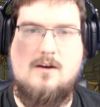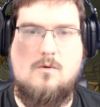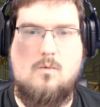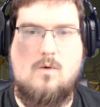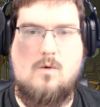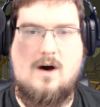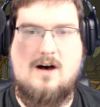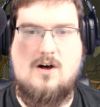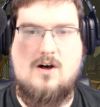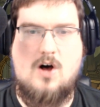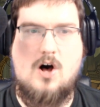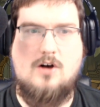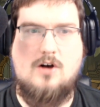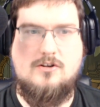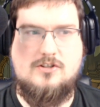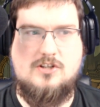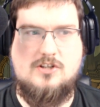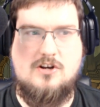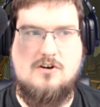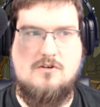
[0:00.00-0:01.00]
while
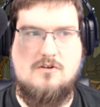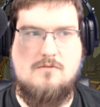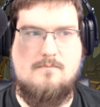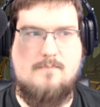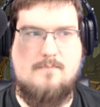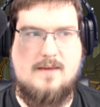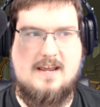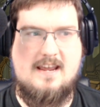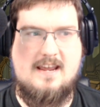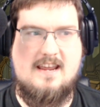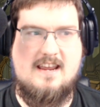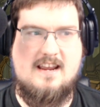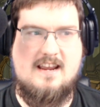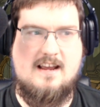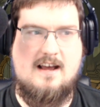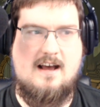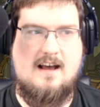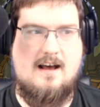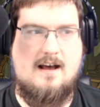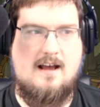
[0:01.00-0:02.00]
also
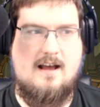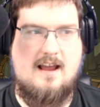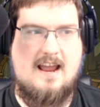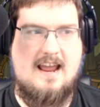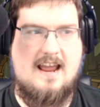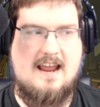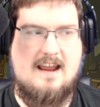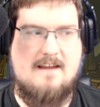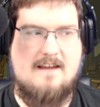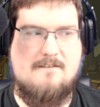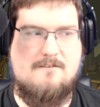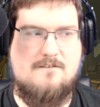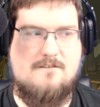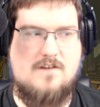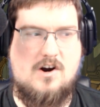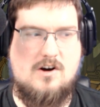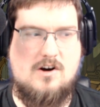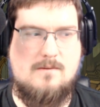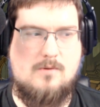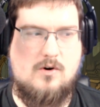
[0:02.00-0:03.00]
being a
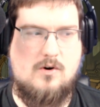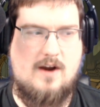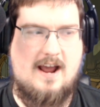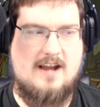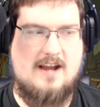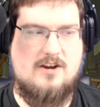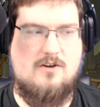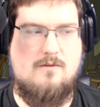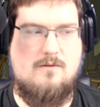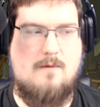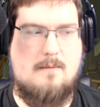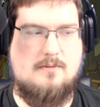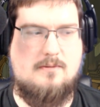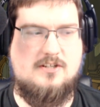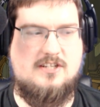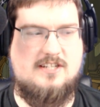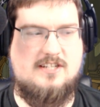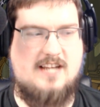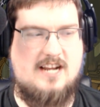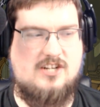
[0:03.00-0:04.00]
far more accurate
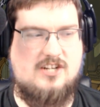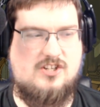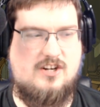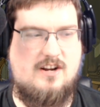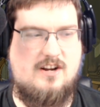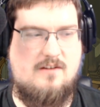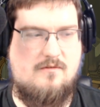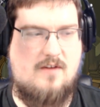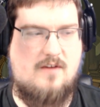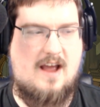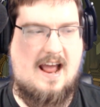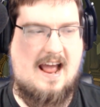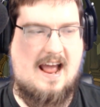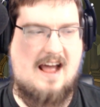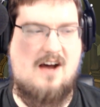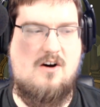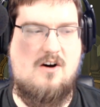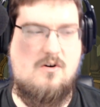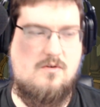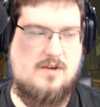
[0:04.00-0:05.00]
representation of
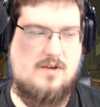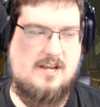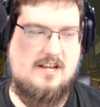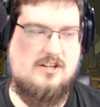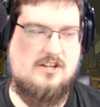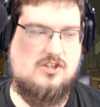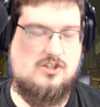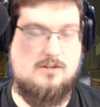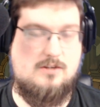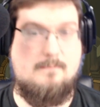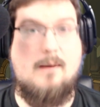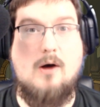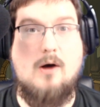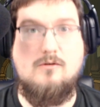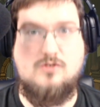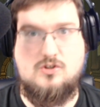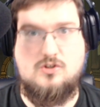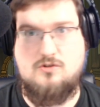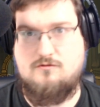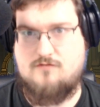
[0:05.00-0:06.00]
how he's
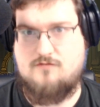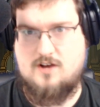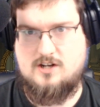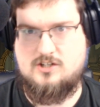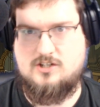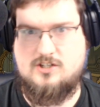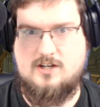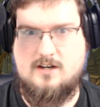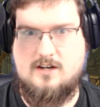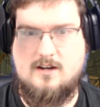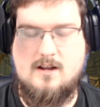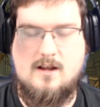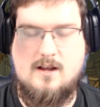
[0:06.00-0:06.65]
supposed to function.